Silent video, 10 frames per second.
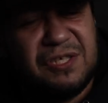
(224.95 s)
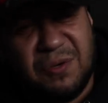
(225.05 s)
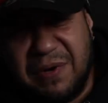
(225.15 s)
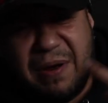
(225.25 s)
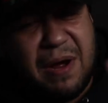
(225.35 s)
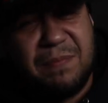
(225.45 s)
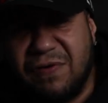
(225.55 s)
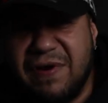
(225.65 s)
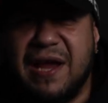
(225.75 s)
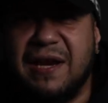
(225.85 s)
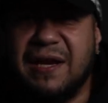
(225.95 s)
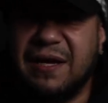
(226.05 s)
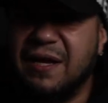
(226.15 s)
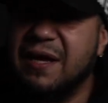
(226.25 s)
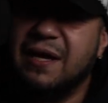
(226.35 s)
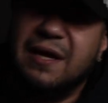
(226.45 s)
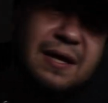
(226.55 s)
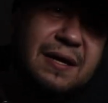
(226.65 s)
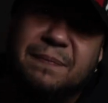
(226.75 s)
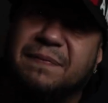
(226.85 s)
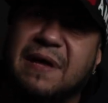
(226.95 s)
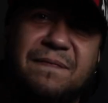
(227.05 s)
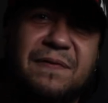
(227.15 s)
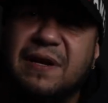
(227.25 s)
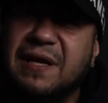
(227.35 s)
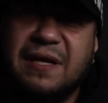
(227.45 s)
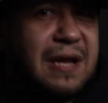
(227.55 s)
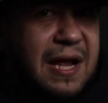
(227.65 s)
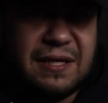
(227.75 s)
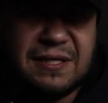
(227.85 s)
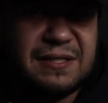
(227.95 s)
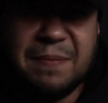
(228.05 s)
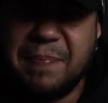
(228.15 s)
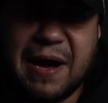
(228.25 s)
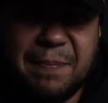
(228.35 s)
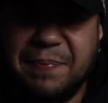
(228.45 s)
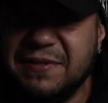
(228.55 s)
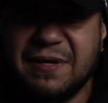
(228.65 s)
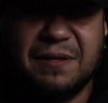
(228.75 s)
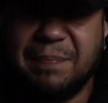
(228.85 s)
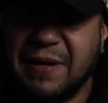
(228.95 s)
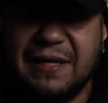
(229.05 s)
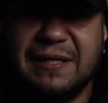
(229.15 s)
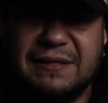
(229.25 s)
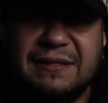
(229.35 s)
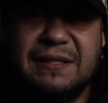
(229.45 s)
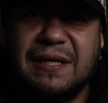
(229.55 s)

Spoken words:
So when I'm creating, definitely 90s hip hop is on the playlist,